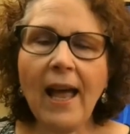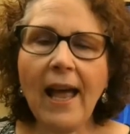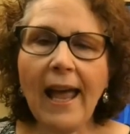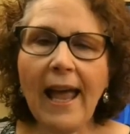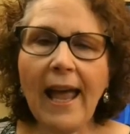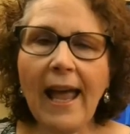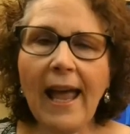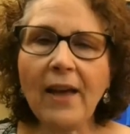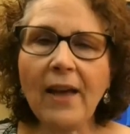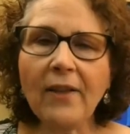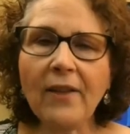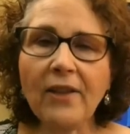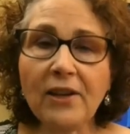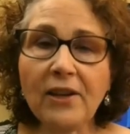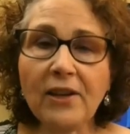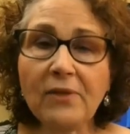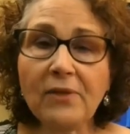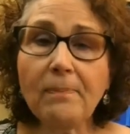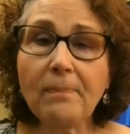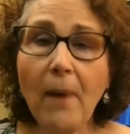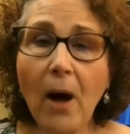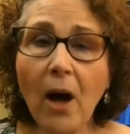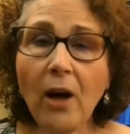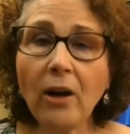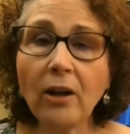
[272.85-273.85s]
And this
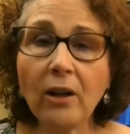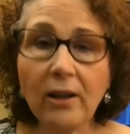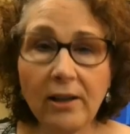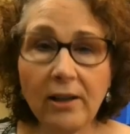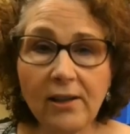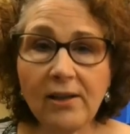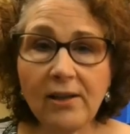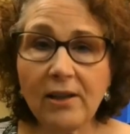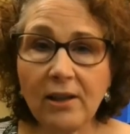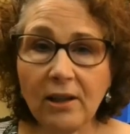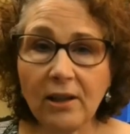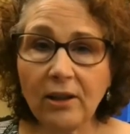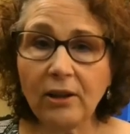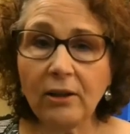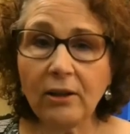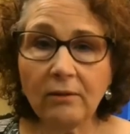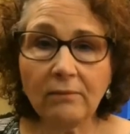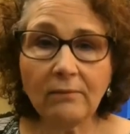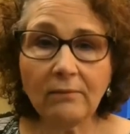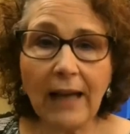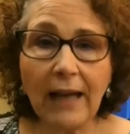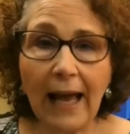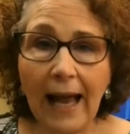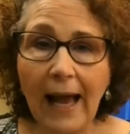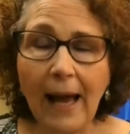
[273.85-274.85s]
model is
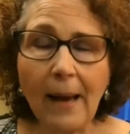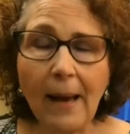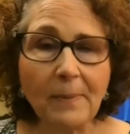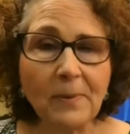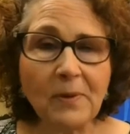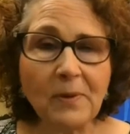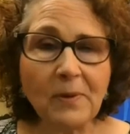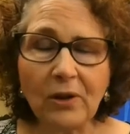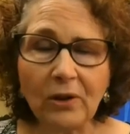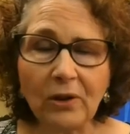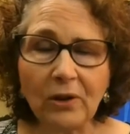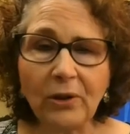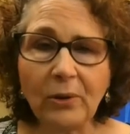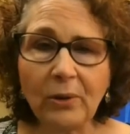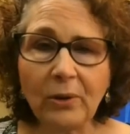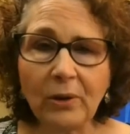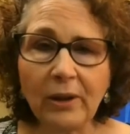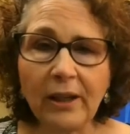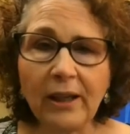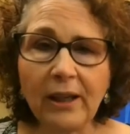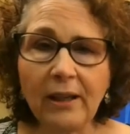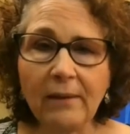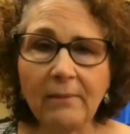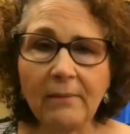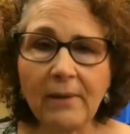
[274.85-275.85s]
still
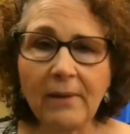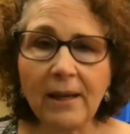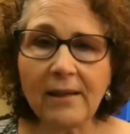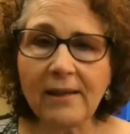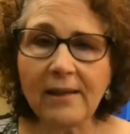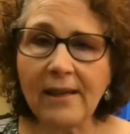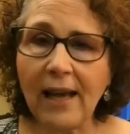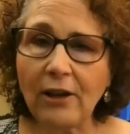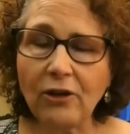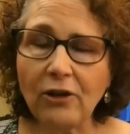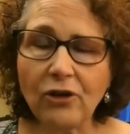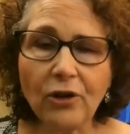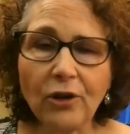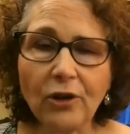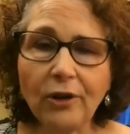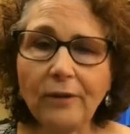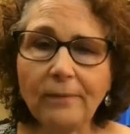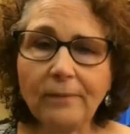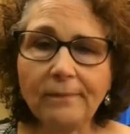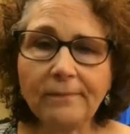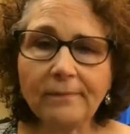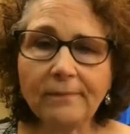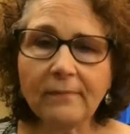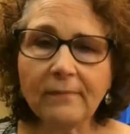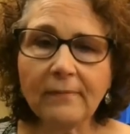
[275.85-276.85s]
absolutely essential,
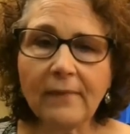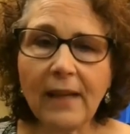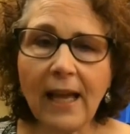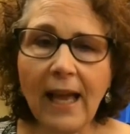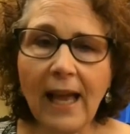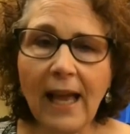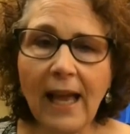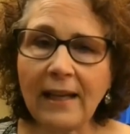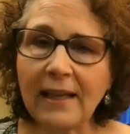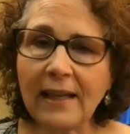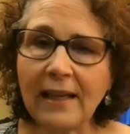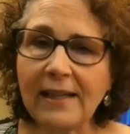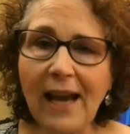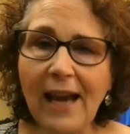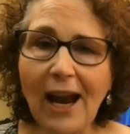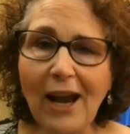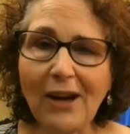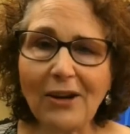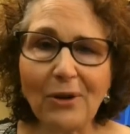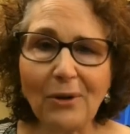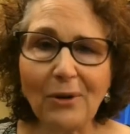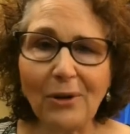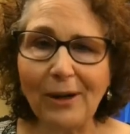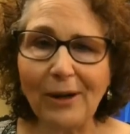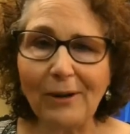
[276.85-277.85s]
and it's
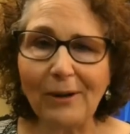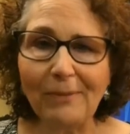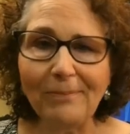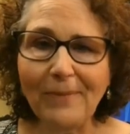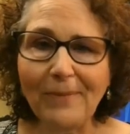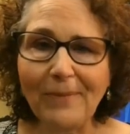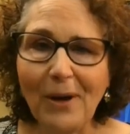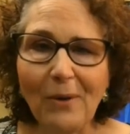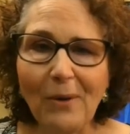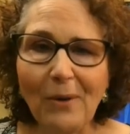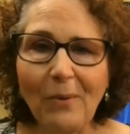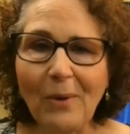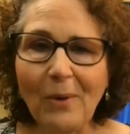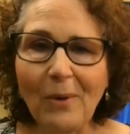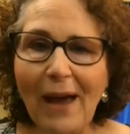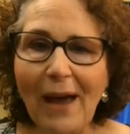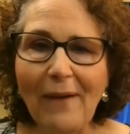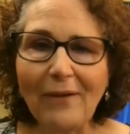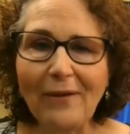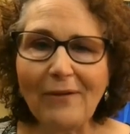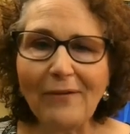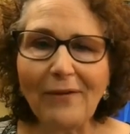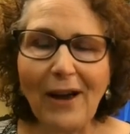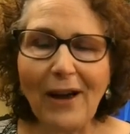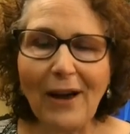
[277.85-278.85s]
accurate. We
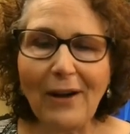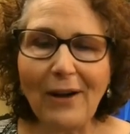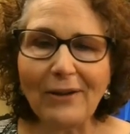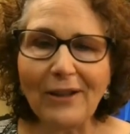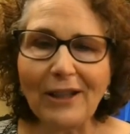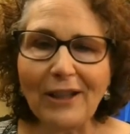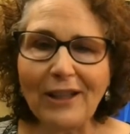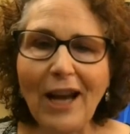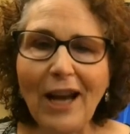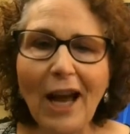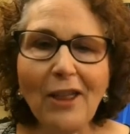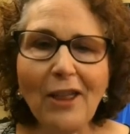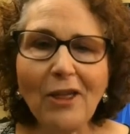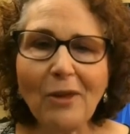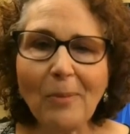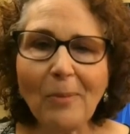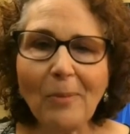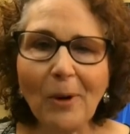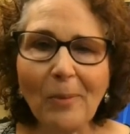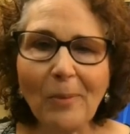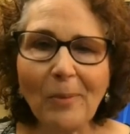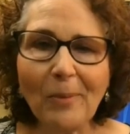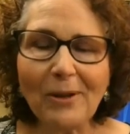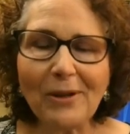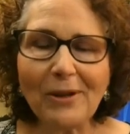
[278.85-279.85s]
haven't found a 9th
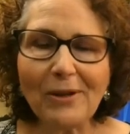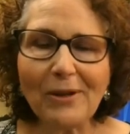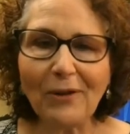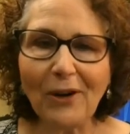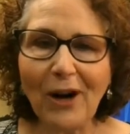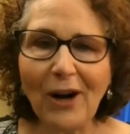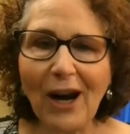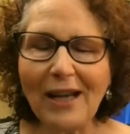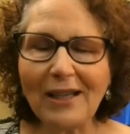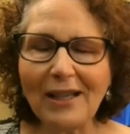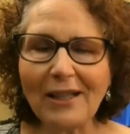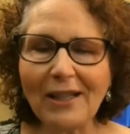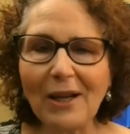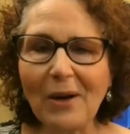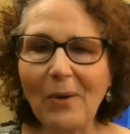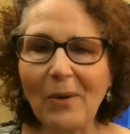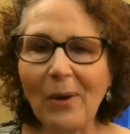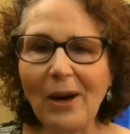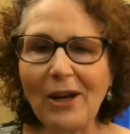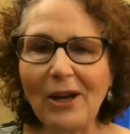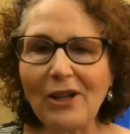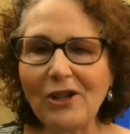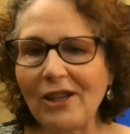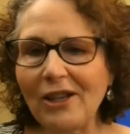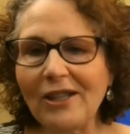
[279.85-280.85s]
purpose for asking
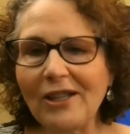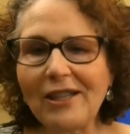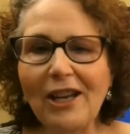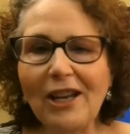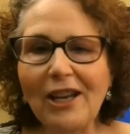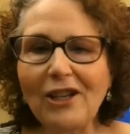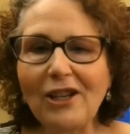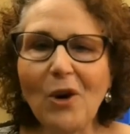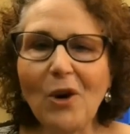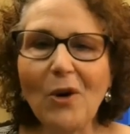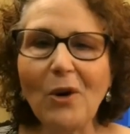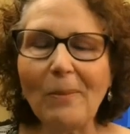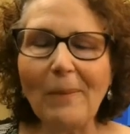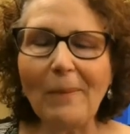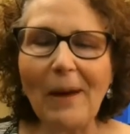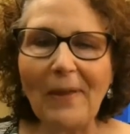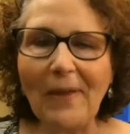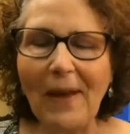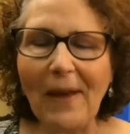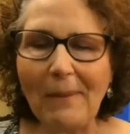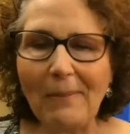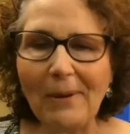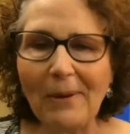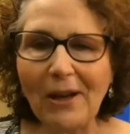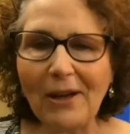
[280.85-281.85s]
questions. I joke about
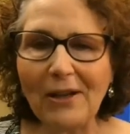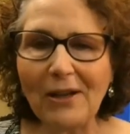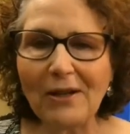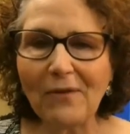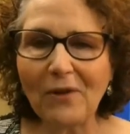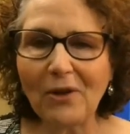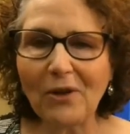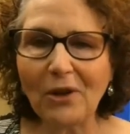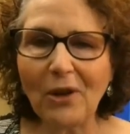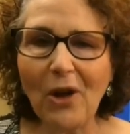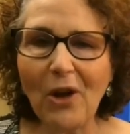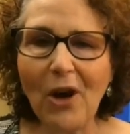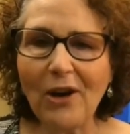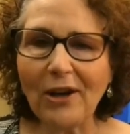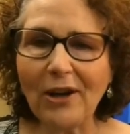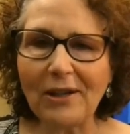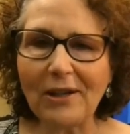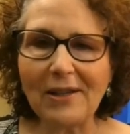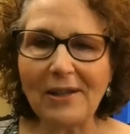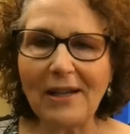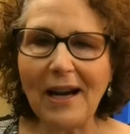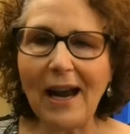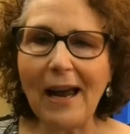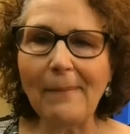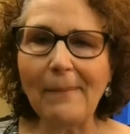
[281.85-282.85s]
that because for the longest
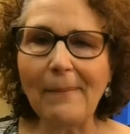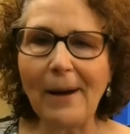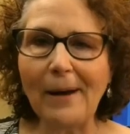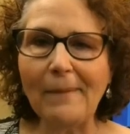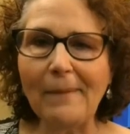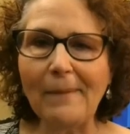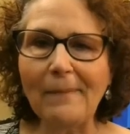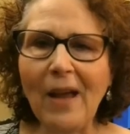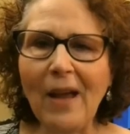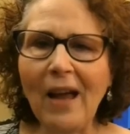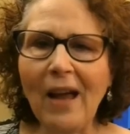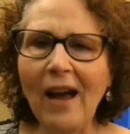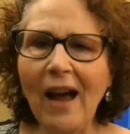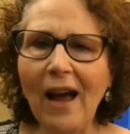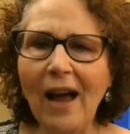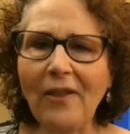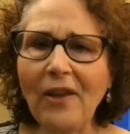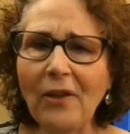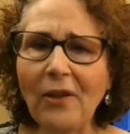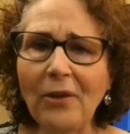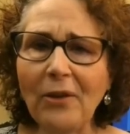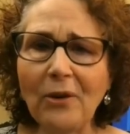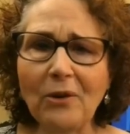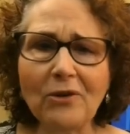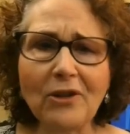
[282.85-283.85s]
time, I thought
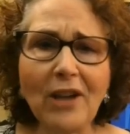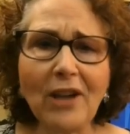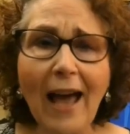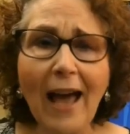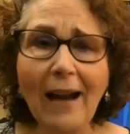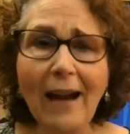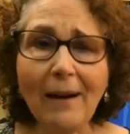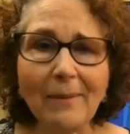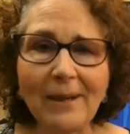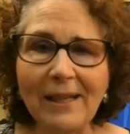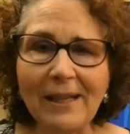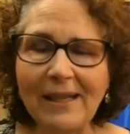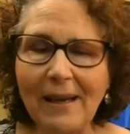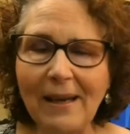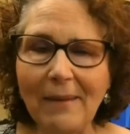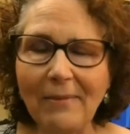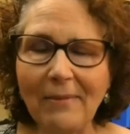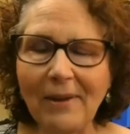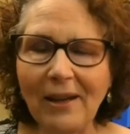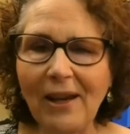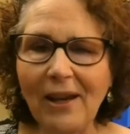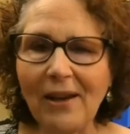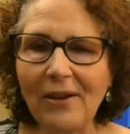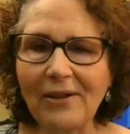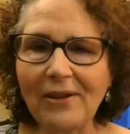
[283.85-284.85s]
there's got to be
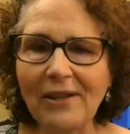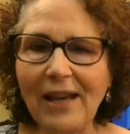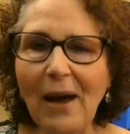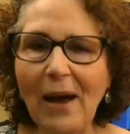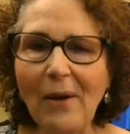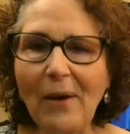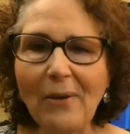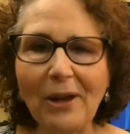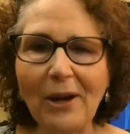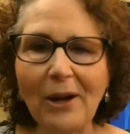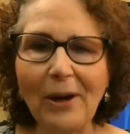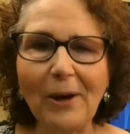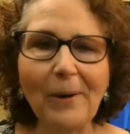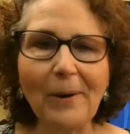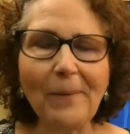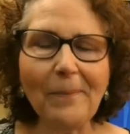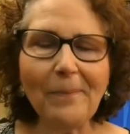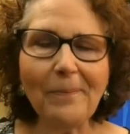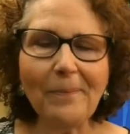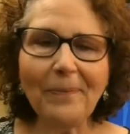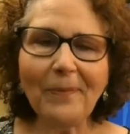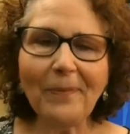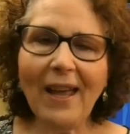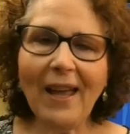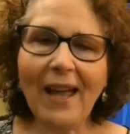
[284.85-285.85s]
something else out there.
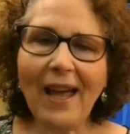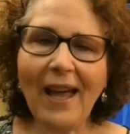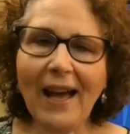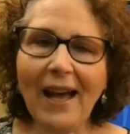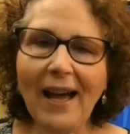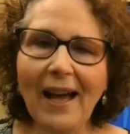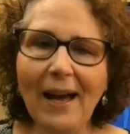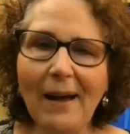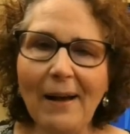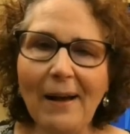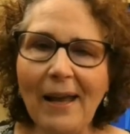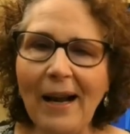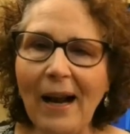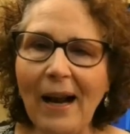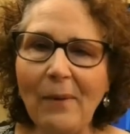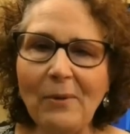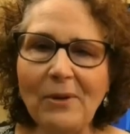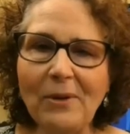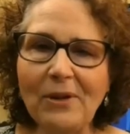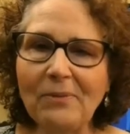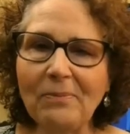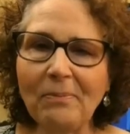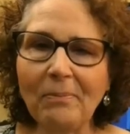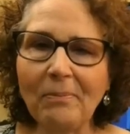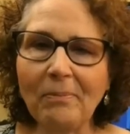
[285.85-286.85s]
And I
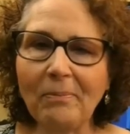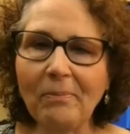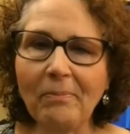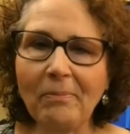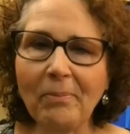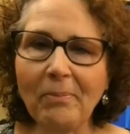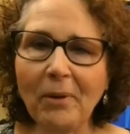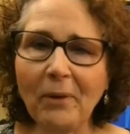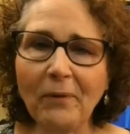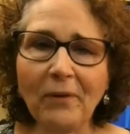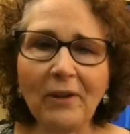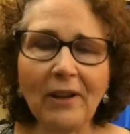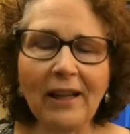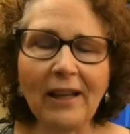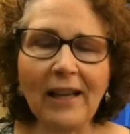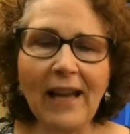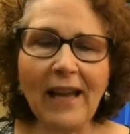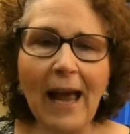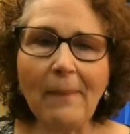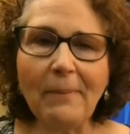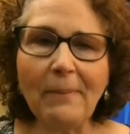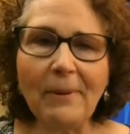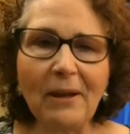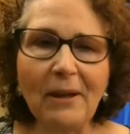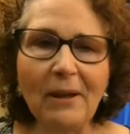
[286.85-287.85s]
was perfectly
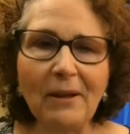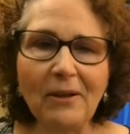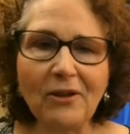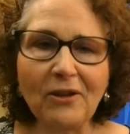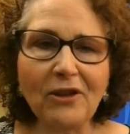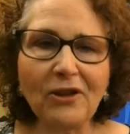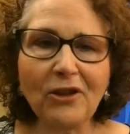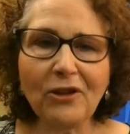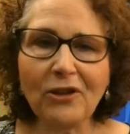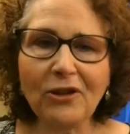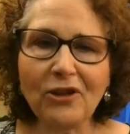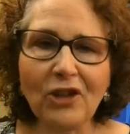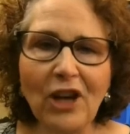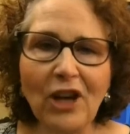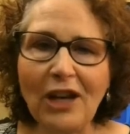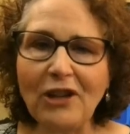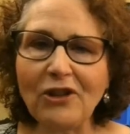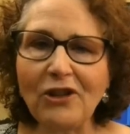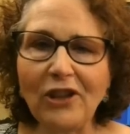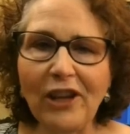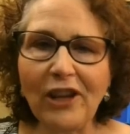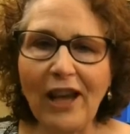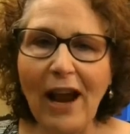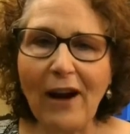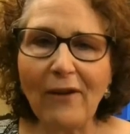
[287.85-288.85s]
happy to change
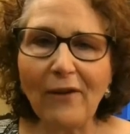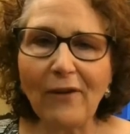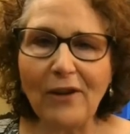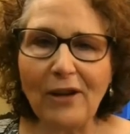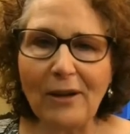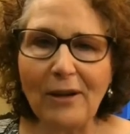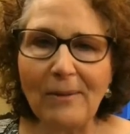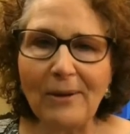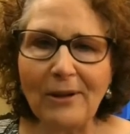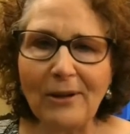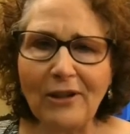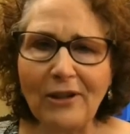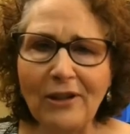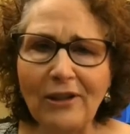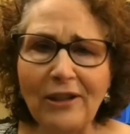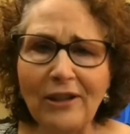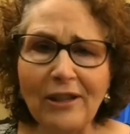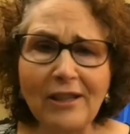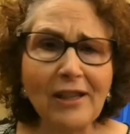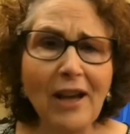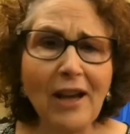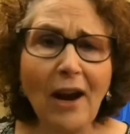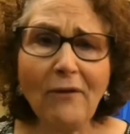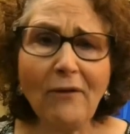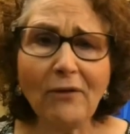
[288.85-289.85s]
the acronym into
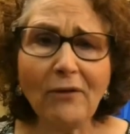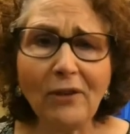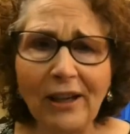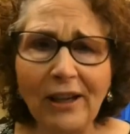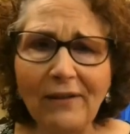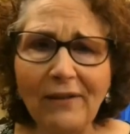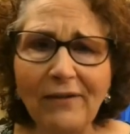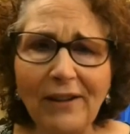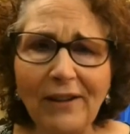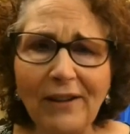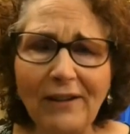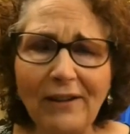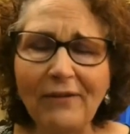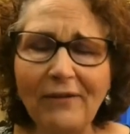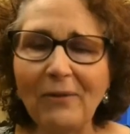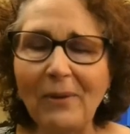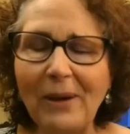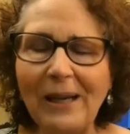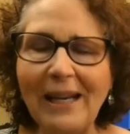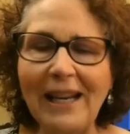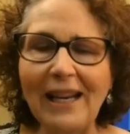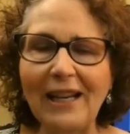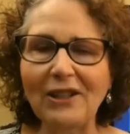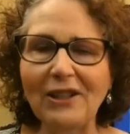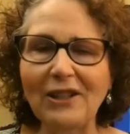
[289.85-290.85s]
Discovery if we
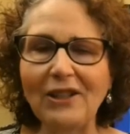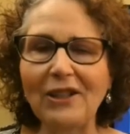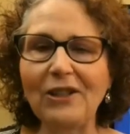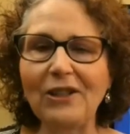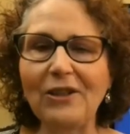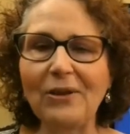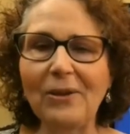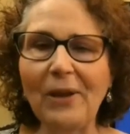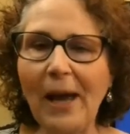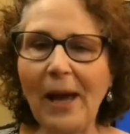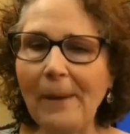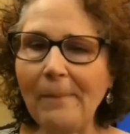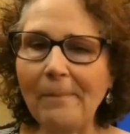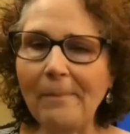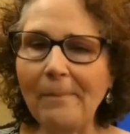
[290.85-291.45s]
needed to do that.